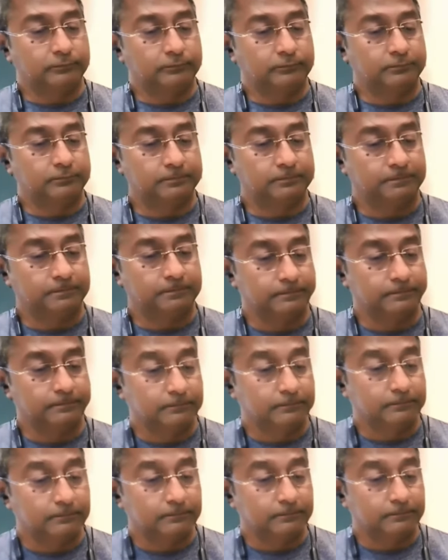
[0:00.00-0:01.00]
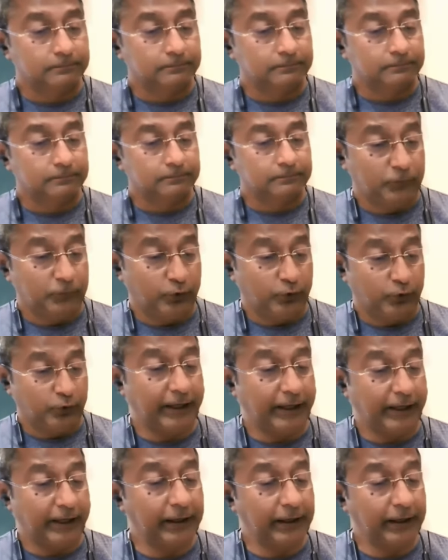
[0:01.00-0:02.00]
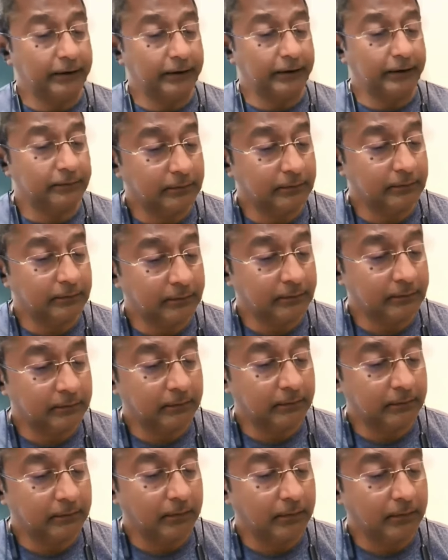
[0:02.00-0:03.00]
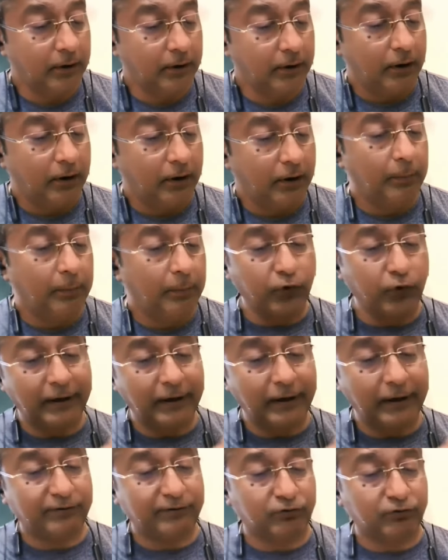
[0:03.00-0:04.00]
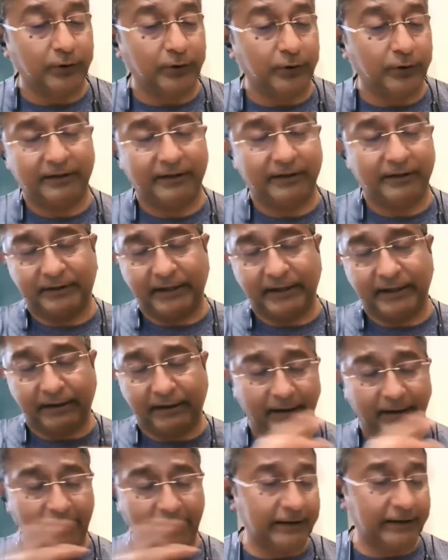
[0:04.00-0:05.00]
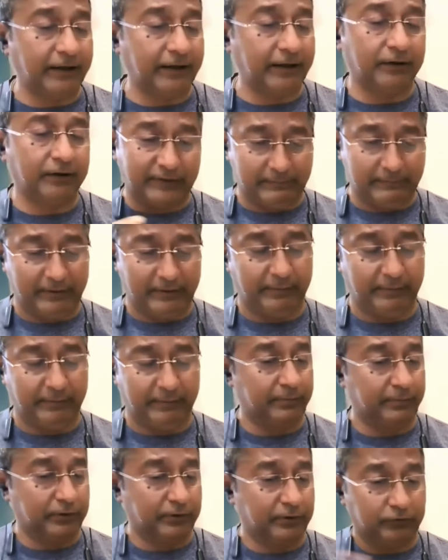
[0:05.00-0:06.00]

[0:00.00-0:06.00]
You're getting it? Means full life story. They were their relatives, family members, or whatever.